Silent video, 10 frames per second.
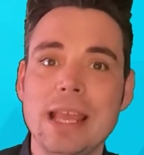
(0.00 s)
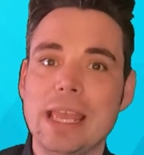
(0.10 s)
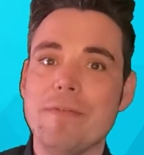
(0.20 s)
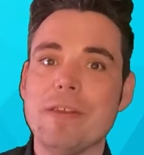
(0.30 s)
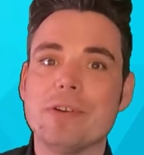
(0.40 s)

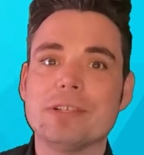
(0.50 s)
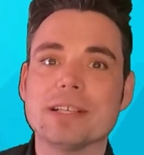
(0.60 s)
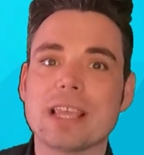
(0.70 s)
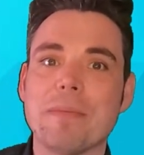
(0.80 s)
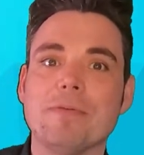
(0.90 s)
Even if you're
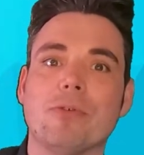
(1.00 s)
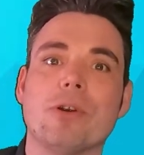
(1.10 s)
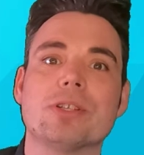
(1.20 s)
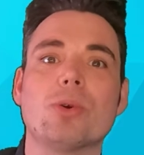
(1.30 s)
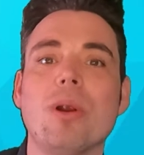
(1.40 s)
just coming for
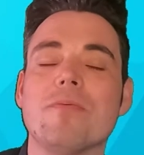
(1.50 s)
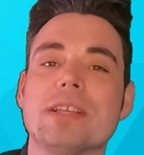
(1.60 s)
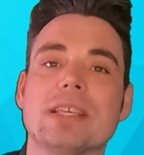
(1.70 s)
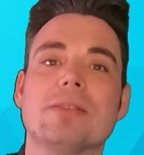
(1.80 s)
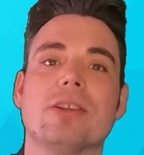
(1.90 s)
a short
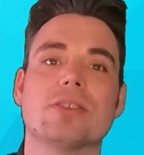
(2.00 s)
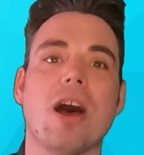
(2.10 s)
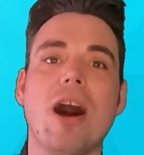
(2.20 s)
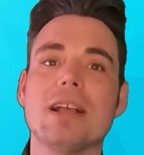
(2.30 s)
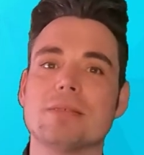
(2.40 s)
visit, there's
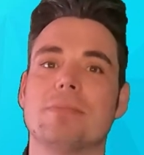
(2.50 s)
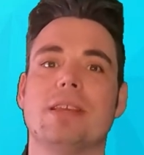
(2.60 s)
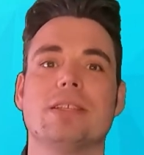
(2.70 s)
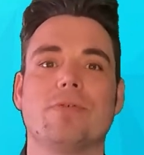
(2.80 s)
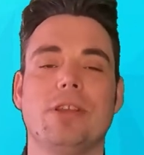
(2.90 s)
awesome
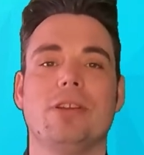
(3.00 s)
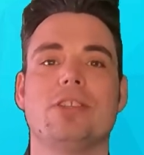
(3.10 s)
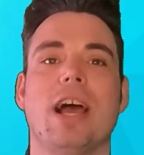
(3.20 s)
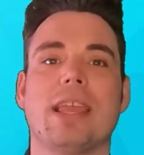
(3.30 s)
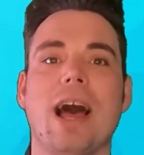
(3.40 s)
things for you to
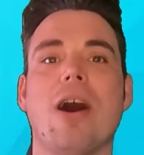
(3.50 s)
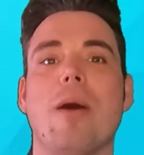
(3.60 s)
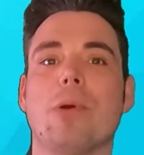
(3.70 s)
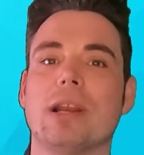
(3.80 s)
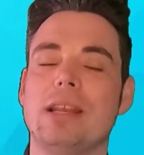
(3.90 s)
check out,
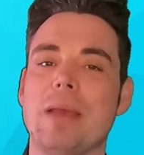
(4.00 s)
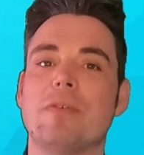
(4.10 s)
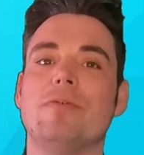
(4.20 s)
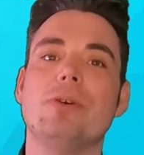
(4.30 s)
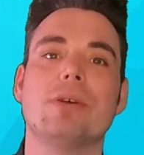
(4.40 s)
and we're going to name a
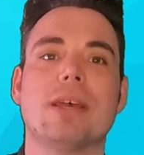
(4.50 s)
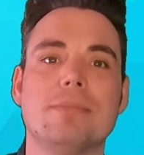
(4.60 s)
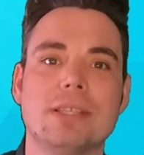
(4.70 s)
few of them